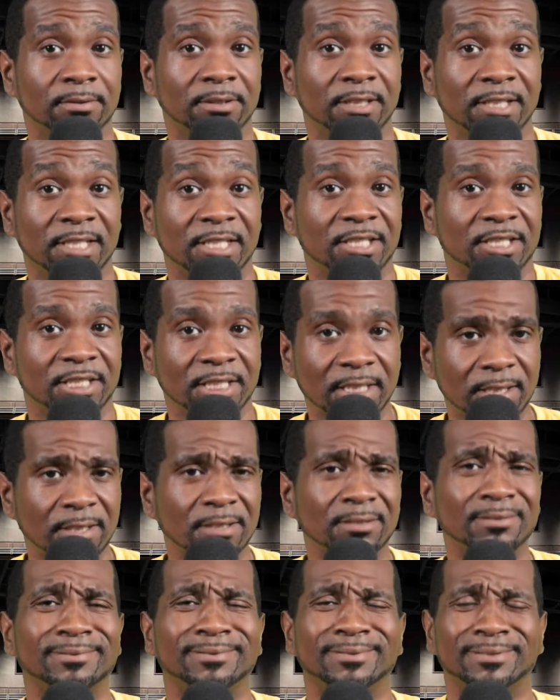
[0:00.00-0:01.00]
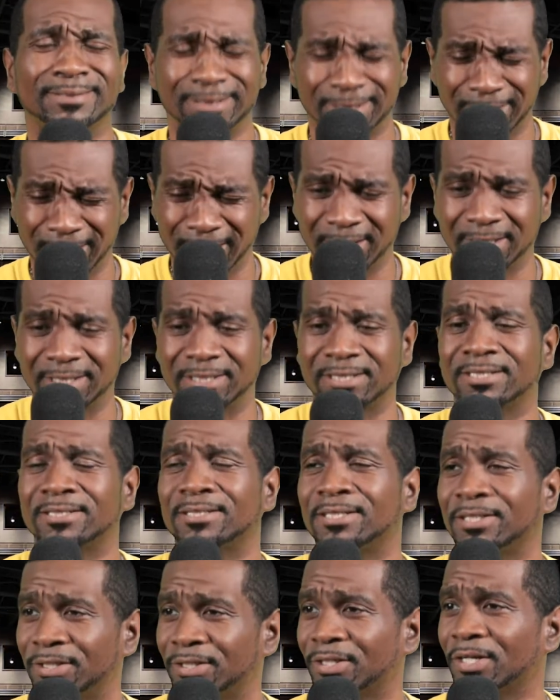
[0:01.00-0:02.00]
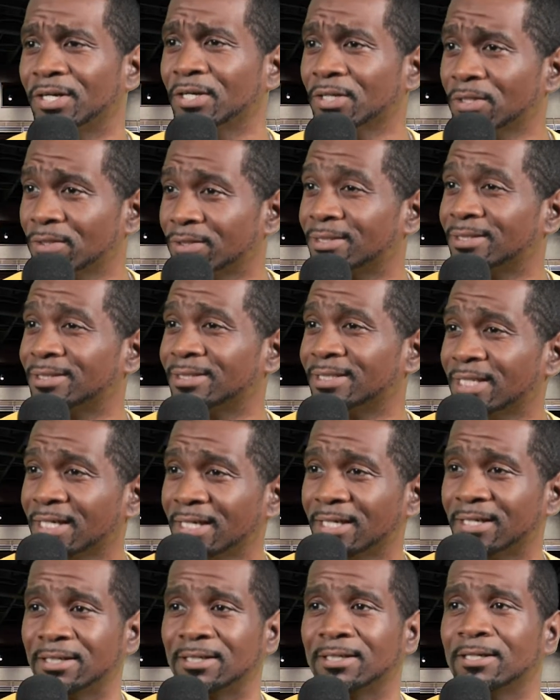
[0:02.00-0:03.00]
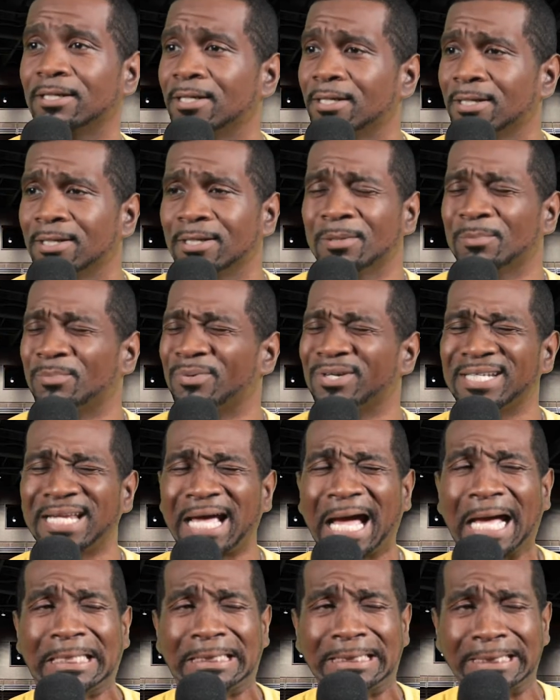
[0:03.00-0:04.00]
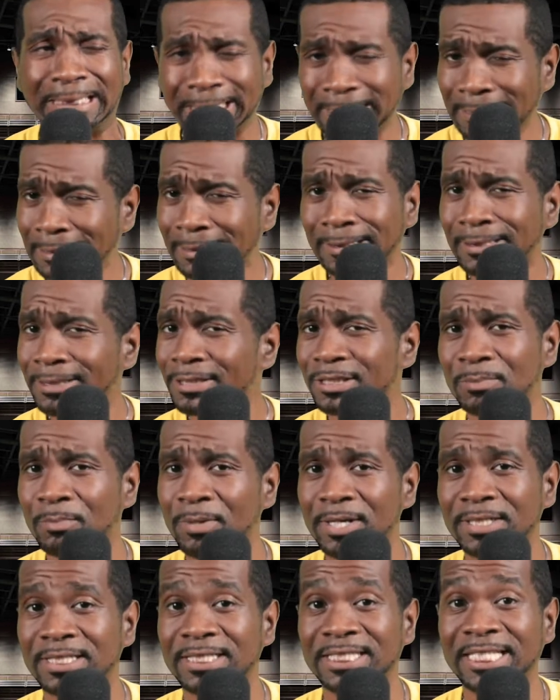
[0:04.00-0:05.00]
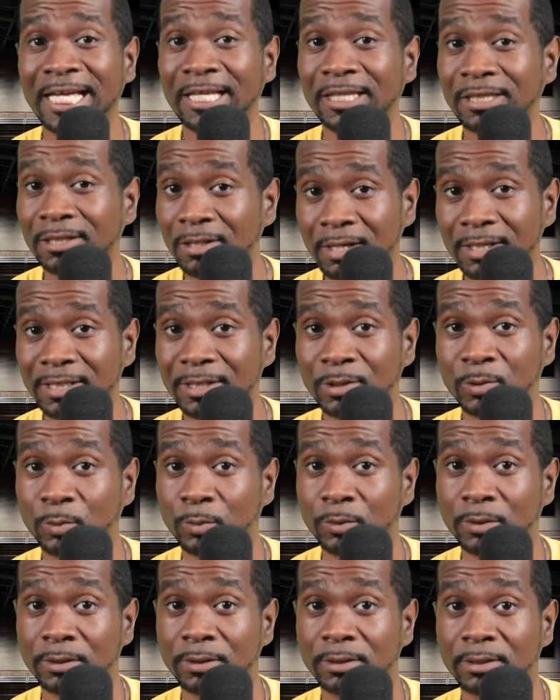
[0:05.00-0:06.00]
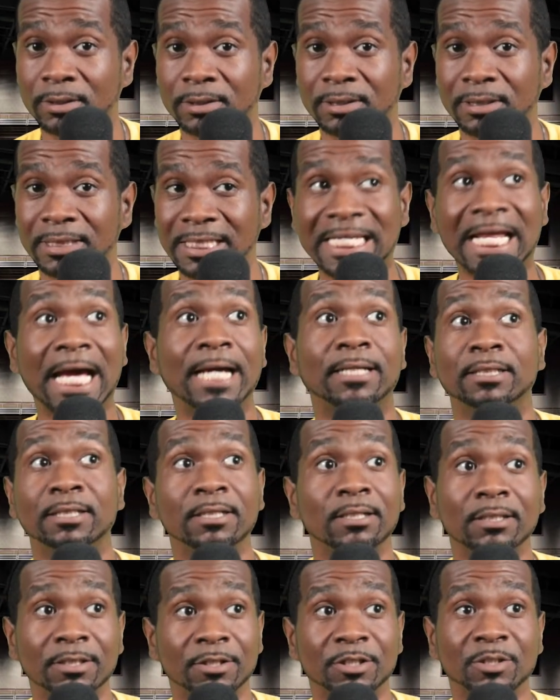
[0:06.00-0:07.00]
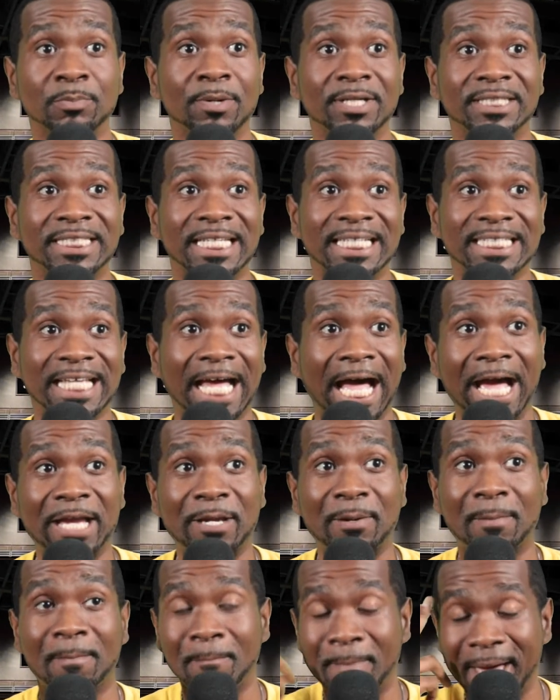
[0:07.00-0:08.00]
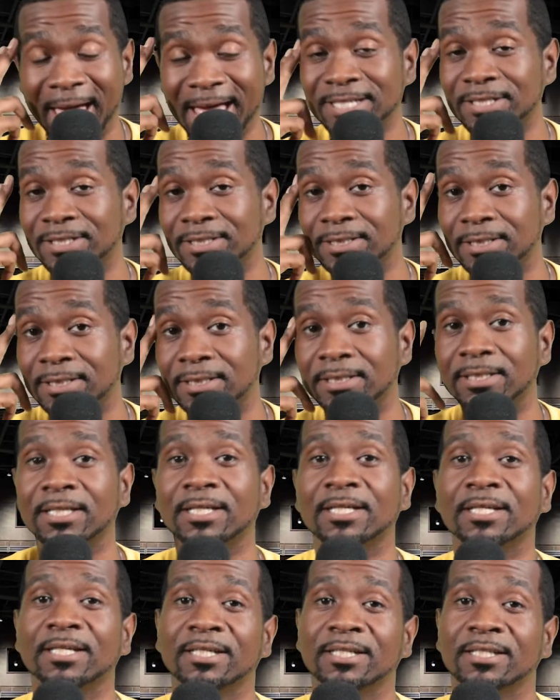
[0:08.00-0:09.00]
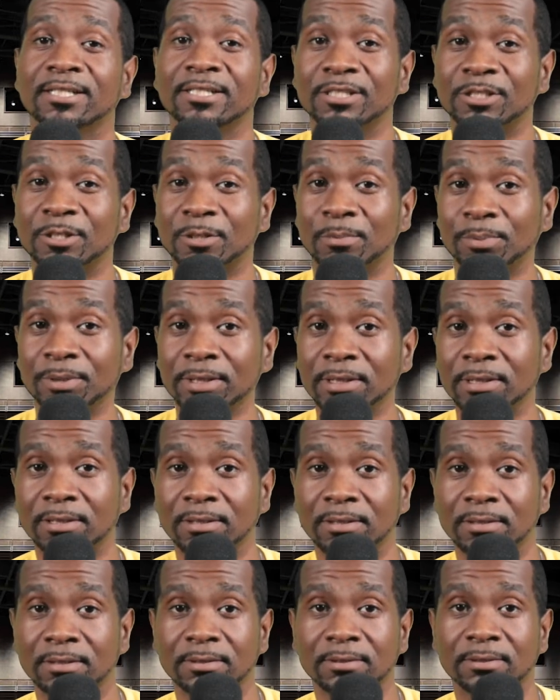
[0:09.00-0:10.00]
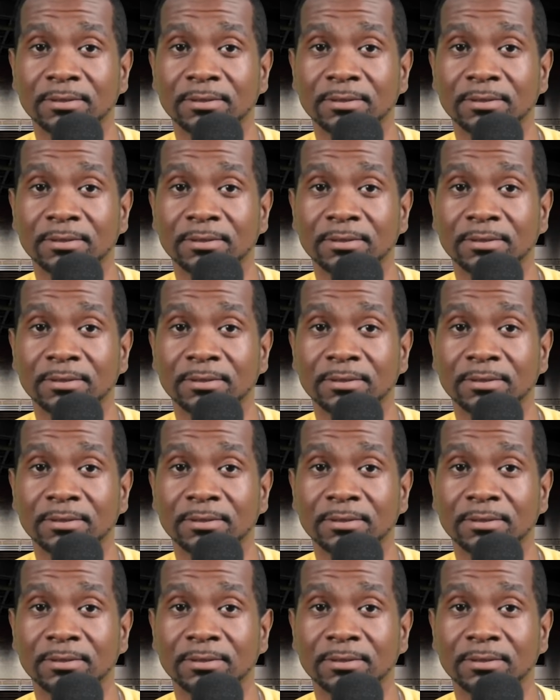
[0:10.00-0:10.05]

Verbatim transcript: Did it sting? Yes. Did it hurt? Yeah. But not nearly as much as I thought it would. Not nearly as much as I imagined it to be.